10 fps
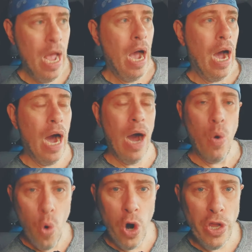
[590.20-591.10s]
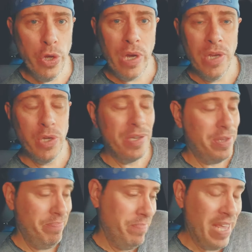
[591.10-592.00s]
Or you could
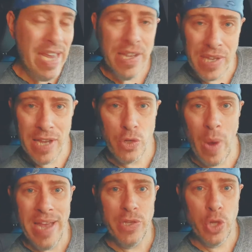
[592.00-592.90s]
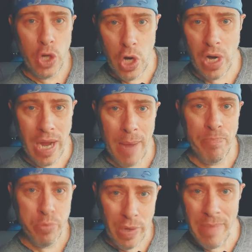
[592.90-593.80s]
the easiest way is to cook up
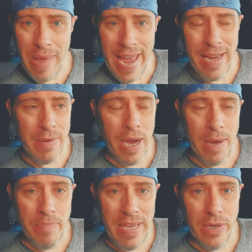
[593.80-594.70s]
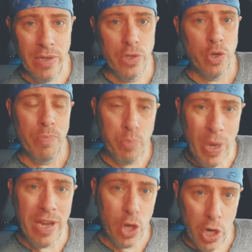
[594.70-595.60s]
pre-made meals or
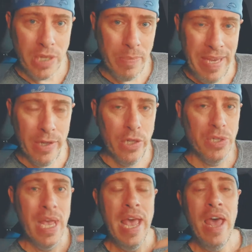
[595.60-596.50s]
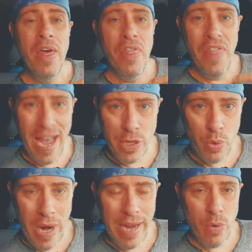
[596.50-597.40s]
pre-cooked meals. That's
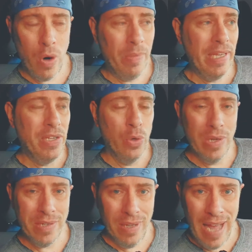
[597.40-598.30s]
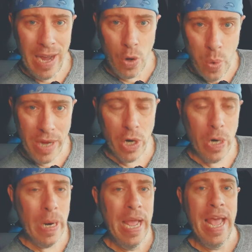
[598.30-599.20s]
what I normally do. It's a lot
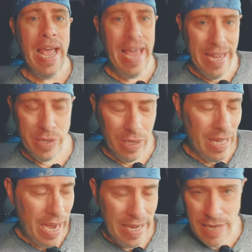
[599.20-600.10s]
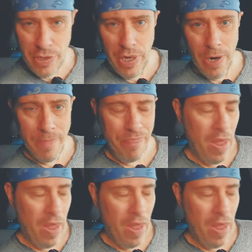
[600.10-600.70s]
quicker, it's a lot easier.